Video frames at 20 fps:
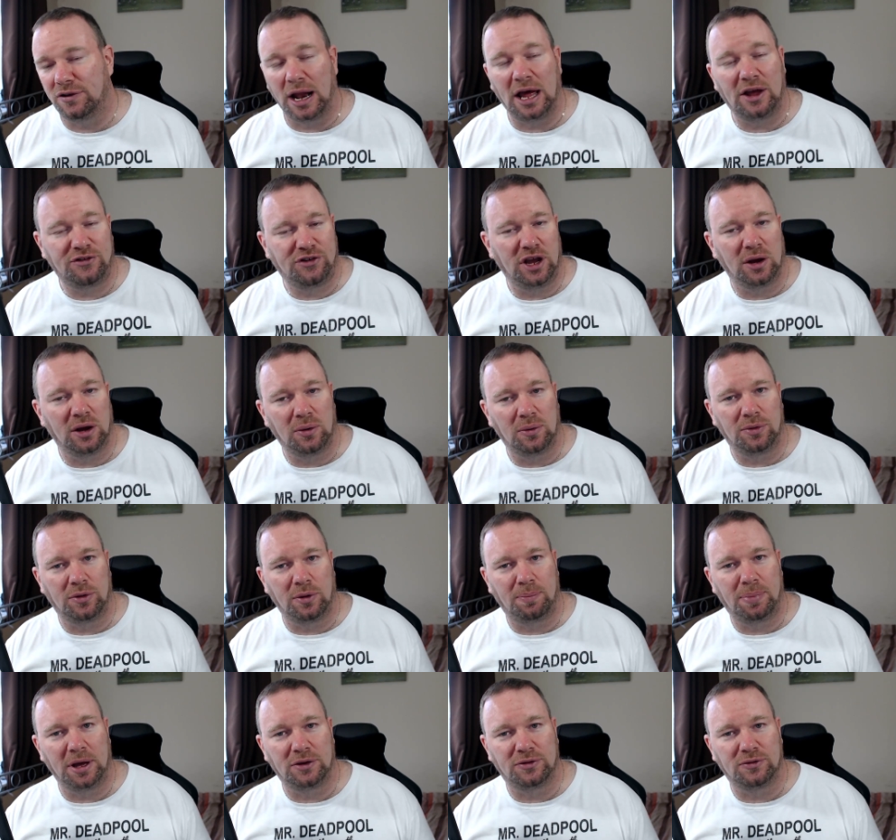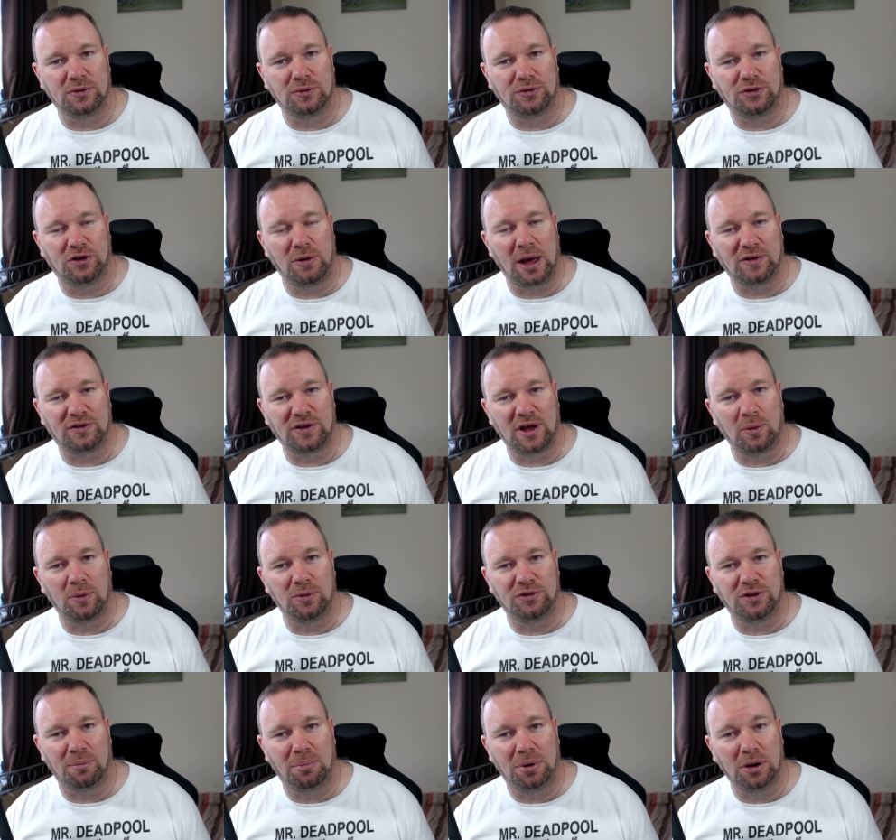last year the Pixel 2 XL
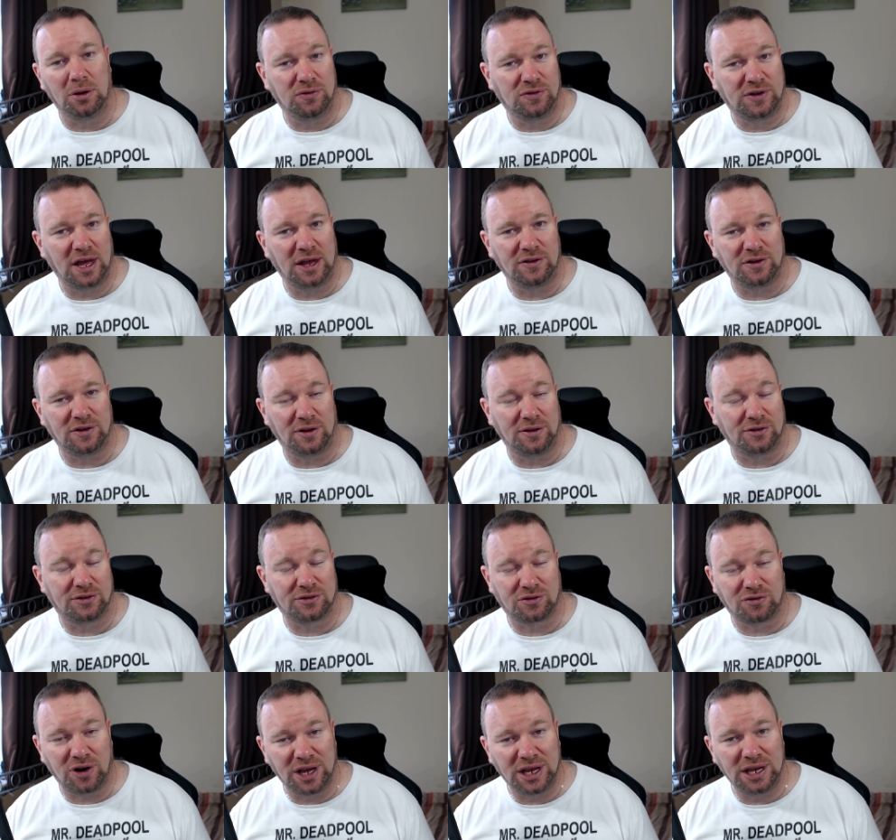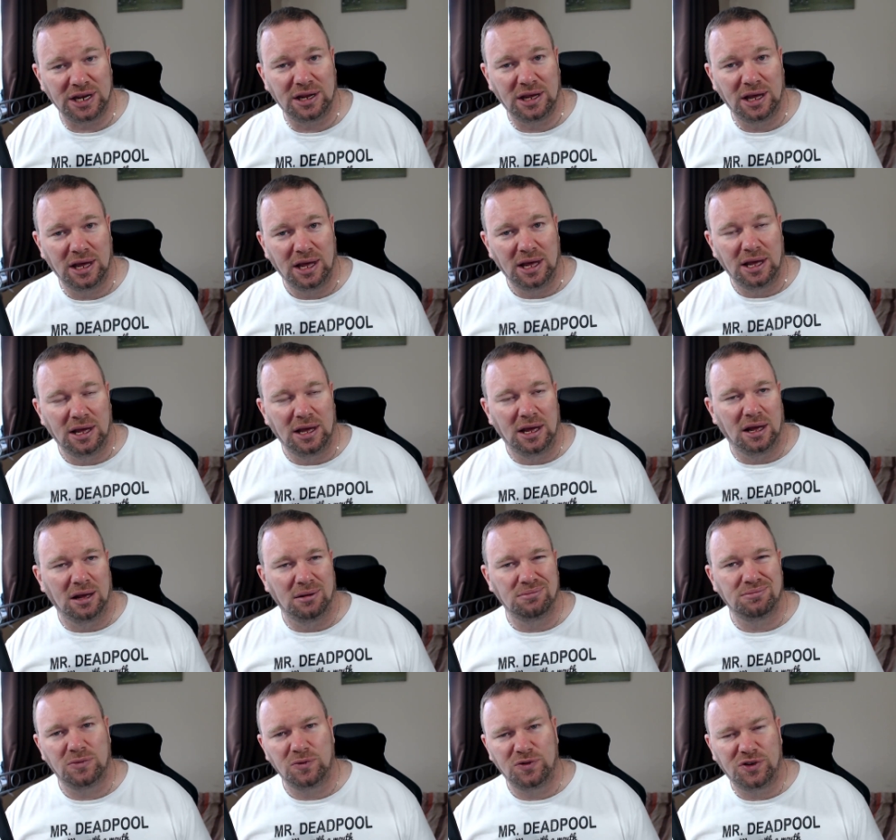was the blue tint on the screen,
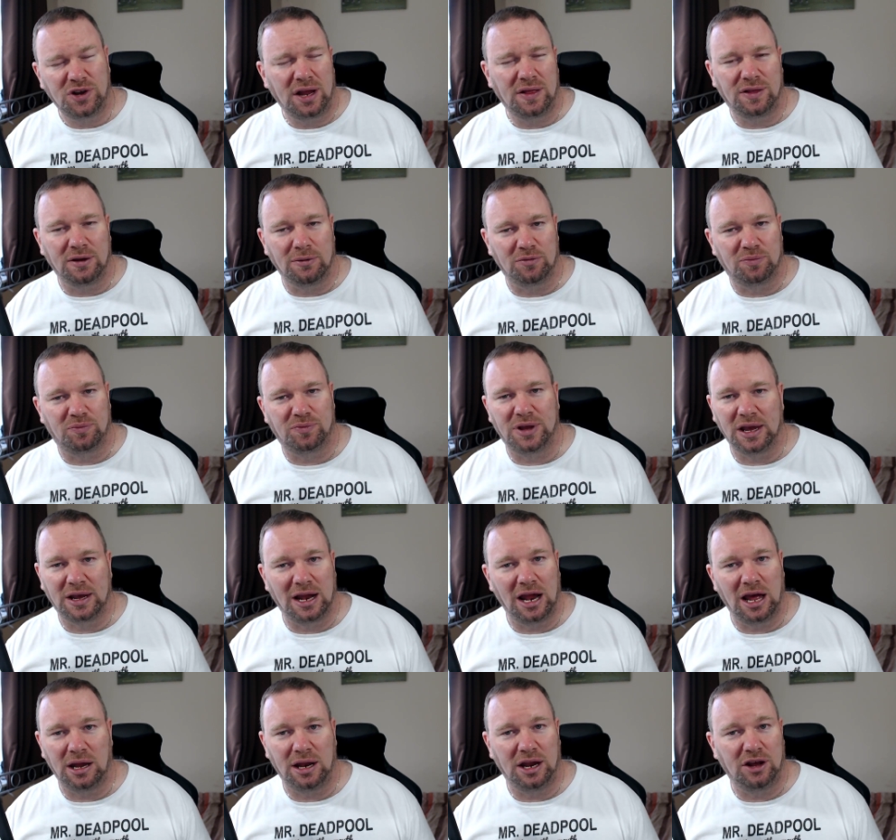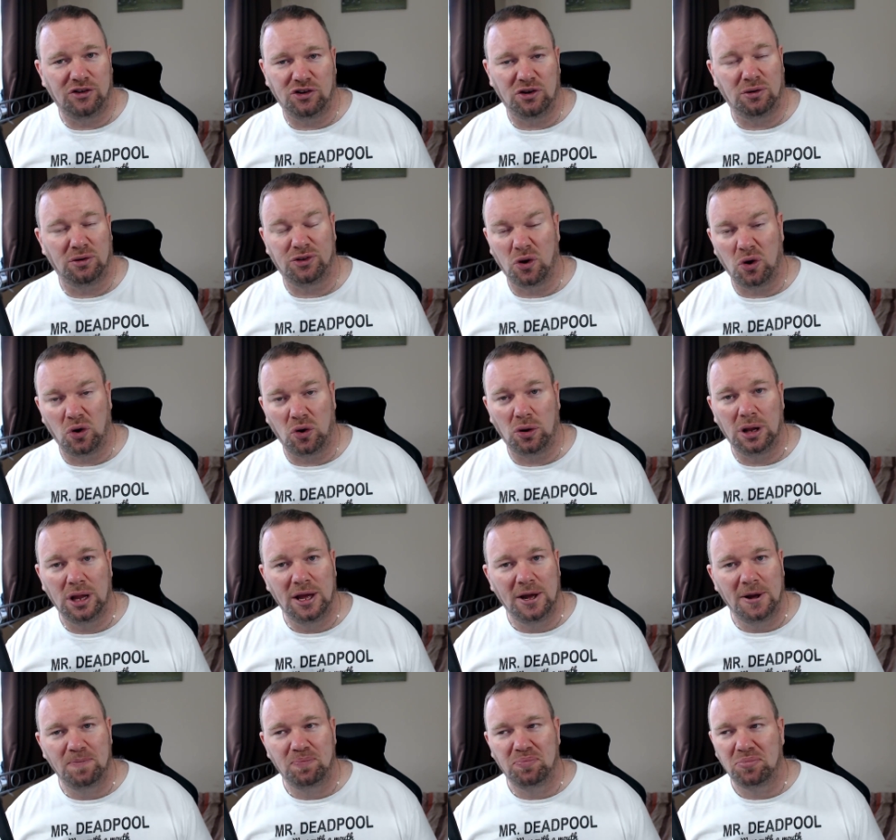which I don't think was particularly an issue at all.
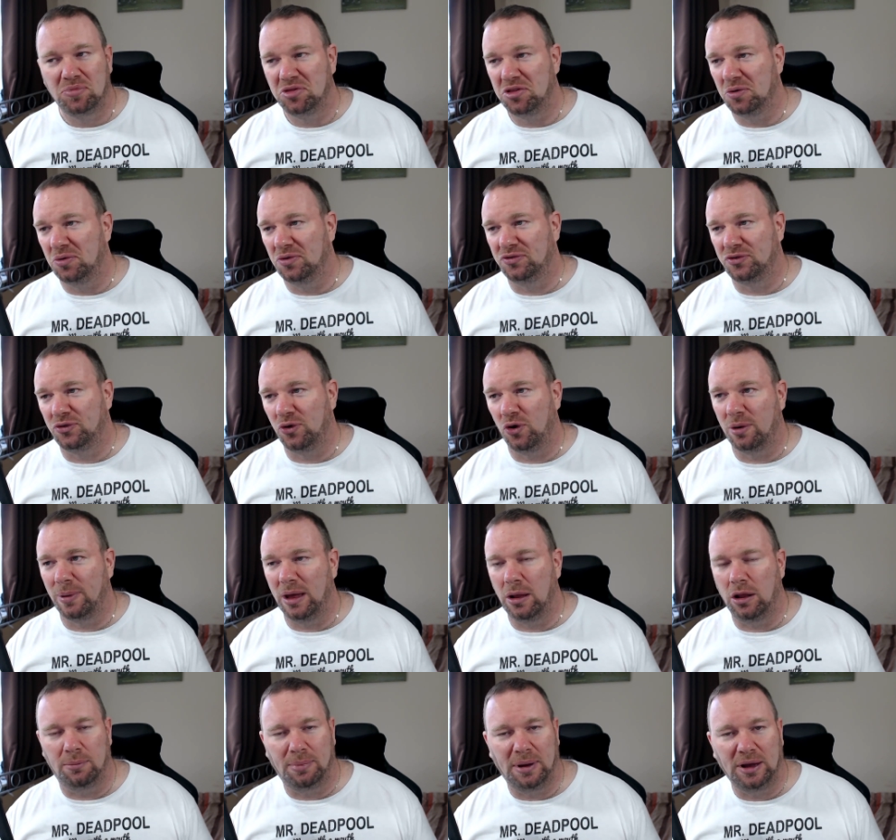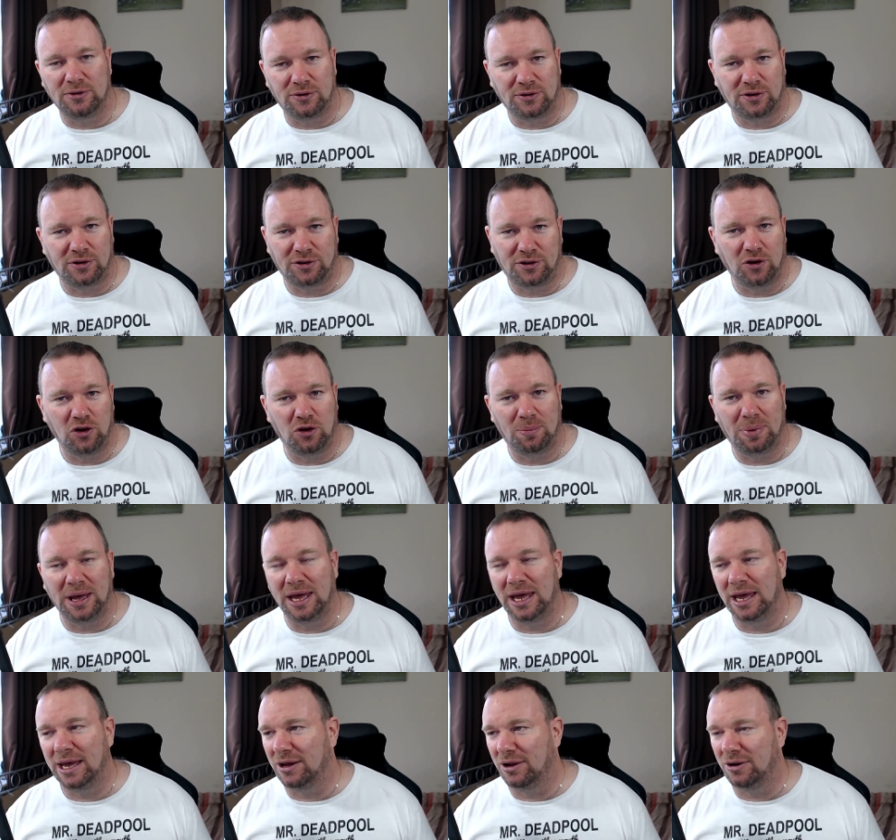There was talk about the bezels are too
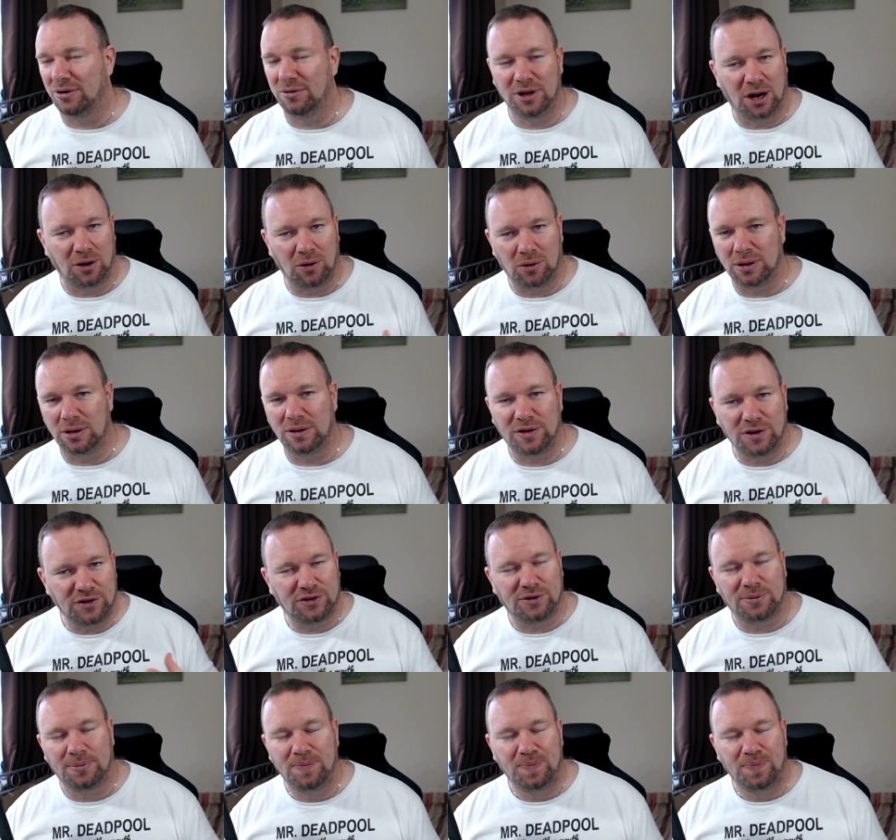big, and you know,